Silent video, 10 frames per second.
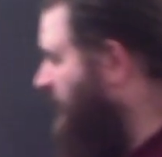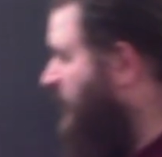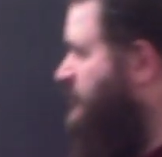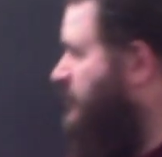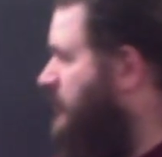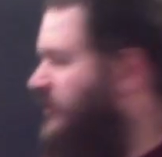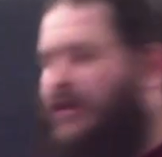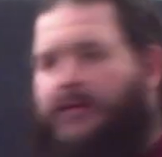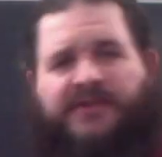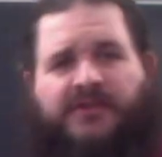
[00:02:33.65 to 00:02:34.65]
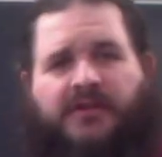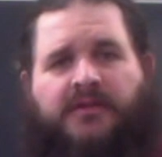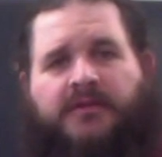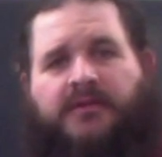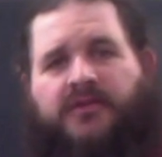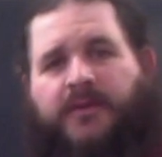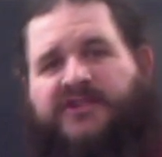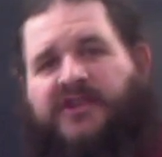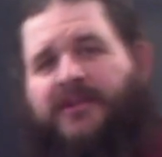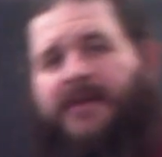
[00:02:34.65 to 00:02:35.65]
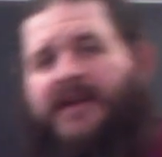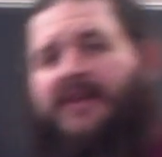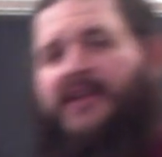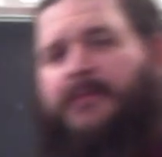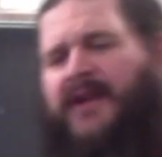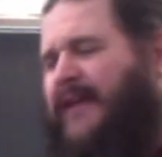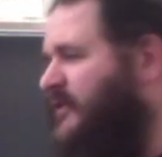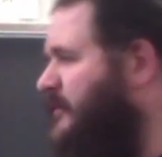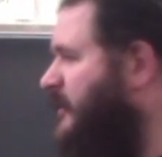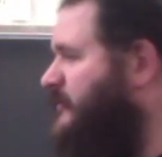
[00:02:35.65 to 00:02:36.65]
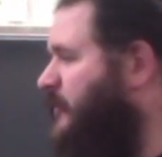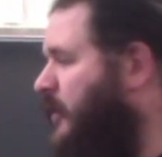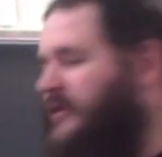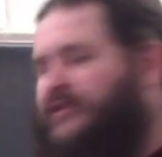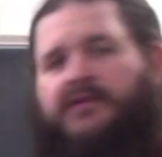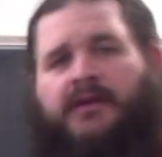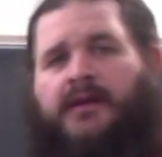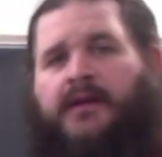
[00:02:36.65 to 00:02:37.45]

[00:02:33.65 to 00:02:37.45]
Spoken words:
as much charge as the original, so we should expect half as much force.